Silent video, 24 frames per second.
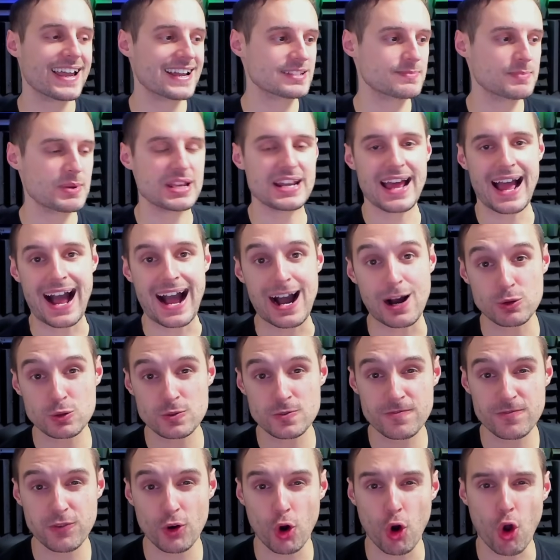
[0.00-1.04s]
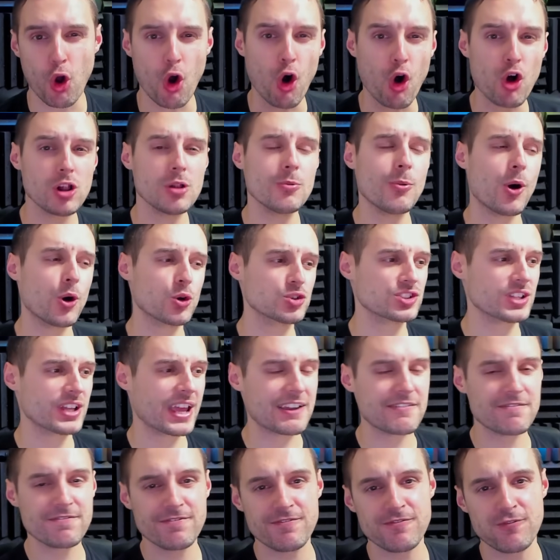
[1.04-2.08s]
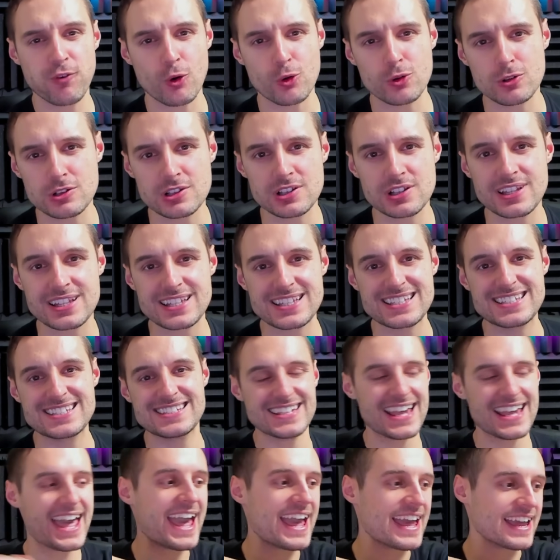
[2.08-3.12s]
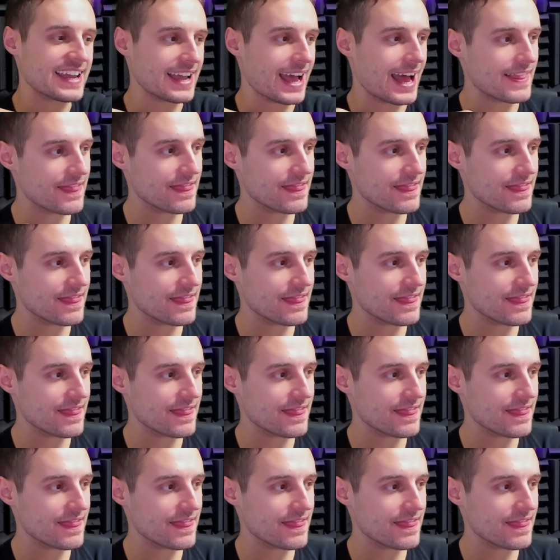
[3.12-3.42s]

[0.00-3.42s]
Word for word: has been out for almost a full day,